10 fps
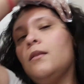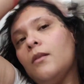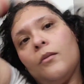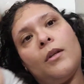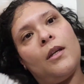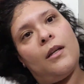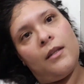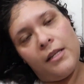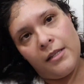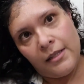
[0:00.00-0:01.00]
So we can,
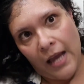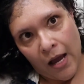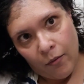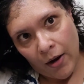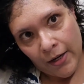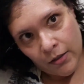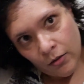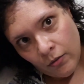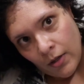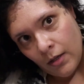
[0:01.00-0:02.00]
this is how I
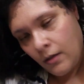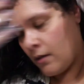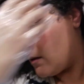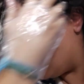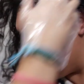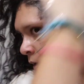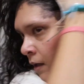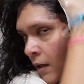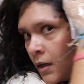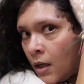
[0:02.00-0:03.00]
do it.
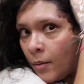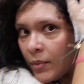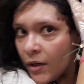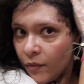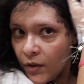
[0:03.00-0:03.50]
But if